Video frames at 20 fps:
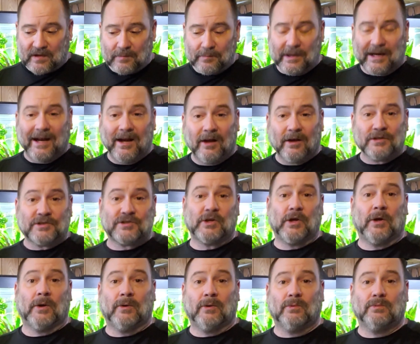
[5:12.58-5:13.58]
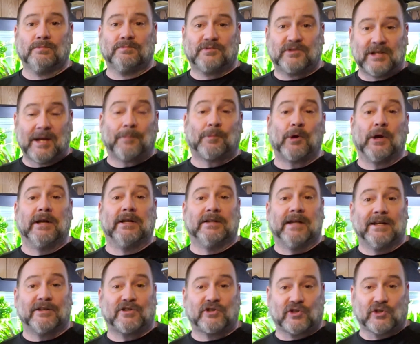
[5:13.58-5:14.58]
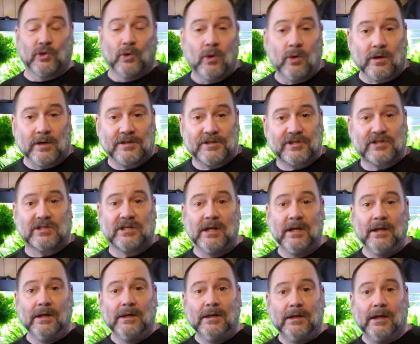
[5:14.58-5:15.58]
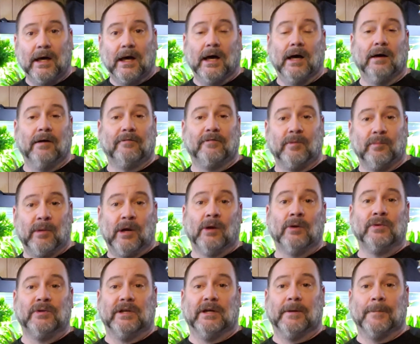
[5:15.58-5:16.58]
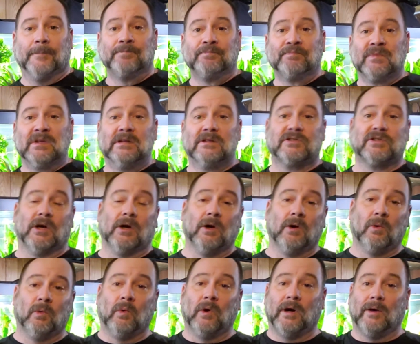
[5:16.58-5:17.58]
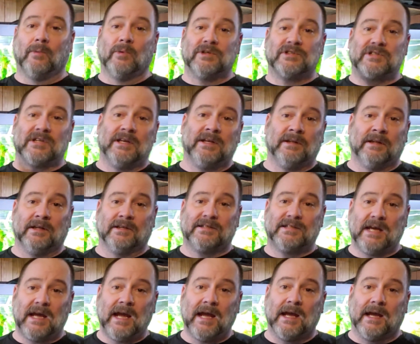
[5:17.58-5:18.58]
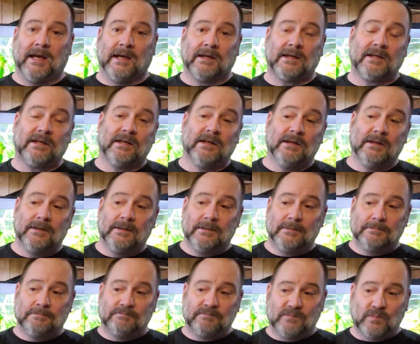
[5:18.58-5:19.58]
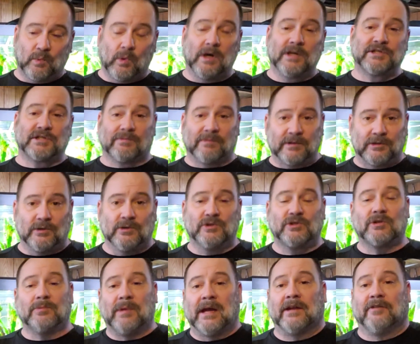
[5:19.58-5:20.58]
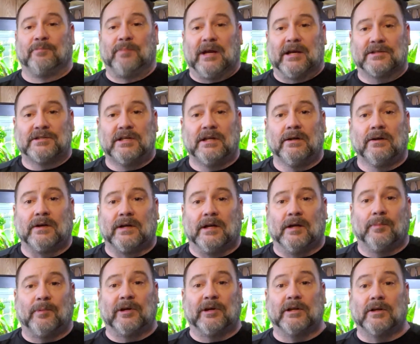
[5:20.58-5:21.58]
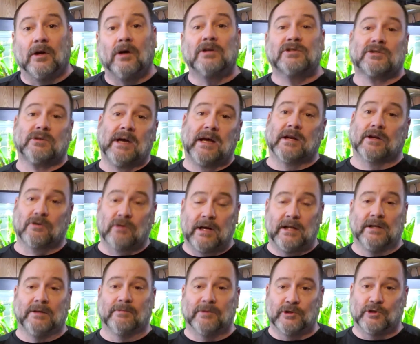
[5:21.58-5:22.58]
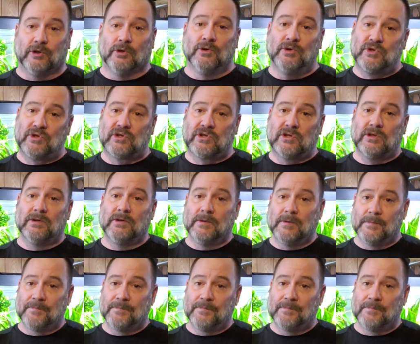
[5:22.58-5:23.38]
but I also separated that source of ammonia. So what was in the tank was a reduced amount of bacteria, but it also had a greatly reduced